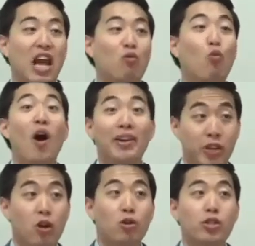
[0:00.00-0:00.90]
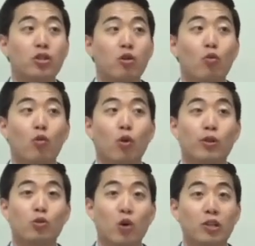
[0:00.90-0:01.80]
and wonders,
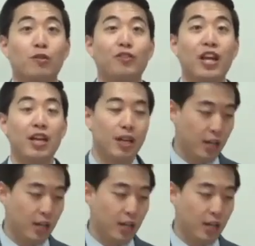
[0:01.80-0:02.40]
works wonderfully,